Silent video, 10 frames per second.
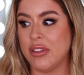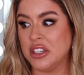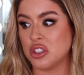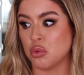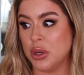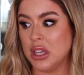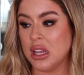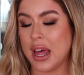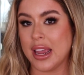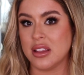They just really
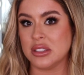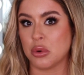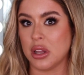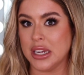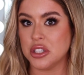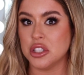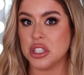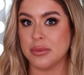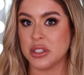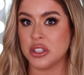like this
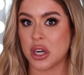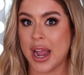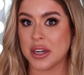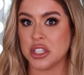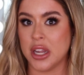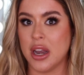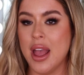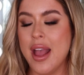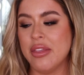relationship distraction.